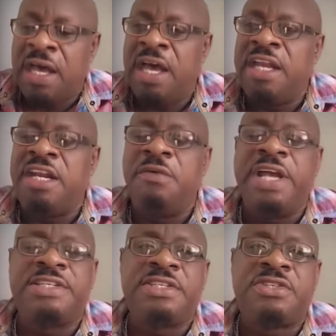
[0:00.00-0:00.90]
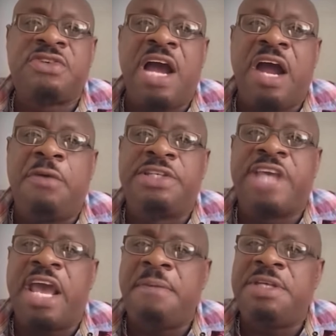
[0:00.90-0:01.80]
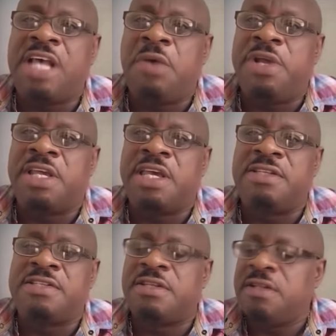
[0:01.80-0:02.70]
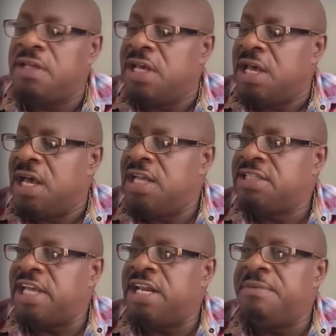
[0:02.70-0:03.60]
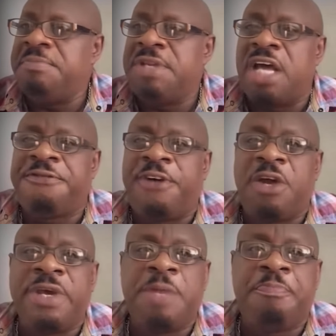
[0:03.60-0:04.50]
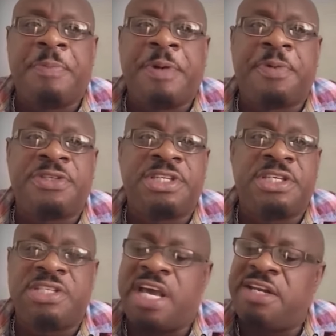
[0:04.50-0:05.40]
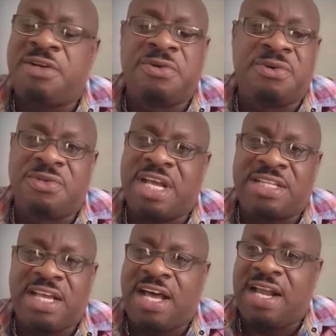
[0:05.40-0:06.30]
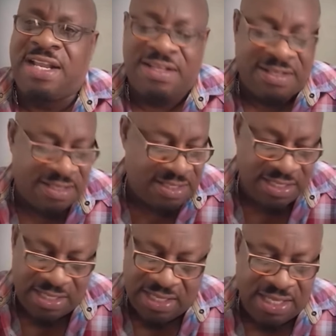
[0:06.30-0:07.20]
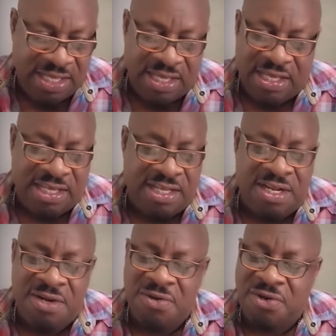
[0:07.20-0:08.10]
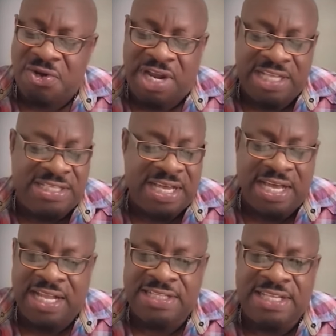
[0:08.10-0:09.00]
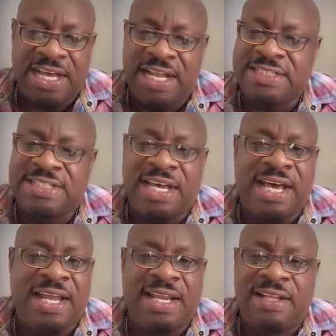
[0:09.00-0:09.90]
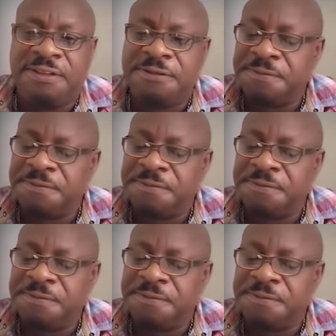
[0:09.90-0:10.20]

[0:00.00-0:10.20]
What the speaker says: And the registrar reject Mr. Wilkinson and tell him he's not following the proper procedure. He don't look good at all. He don't look good at all,